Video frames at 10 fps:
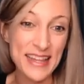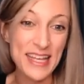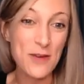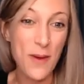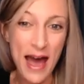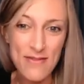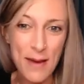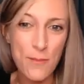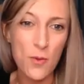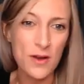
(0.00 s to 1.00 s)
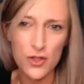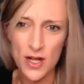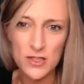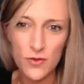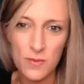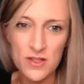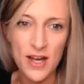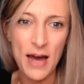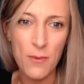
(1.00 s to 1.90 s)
Like you have that moment, transform or die,